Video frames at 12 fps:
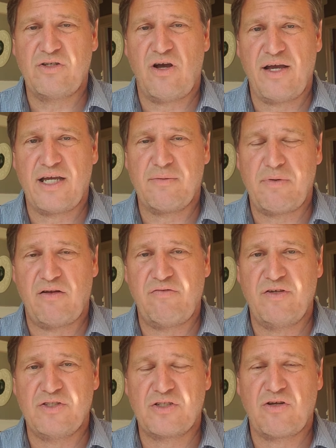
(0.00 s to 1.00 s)
talking
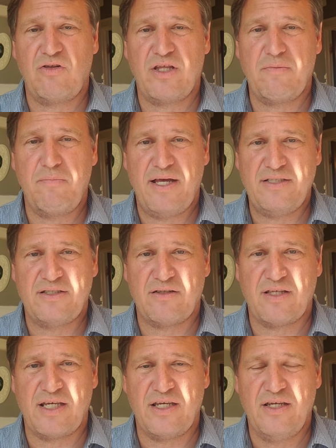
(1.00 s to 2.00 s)
about, physically and
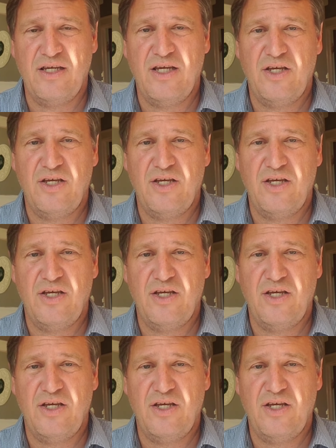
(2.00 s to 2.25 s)
mentally,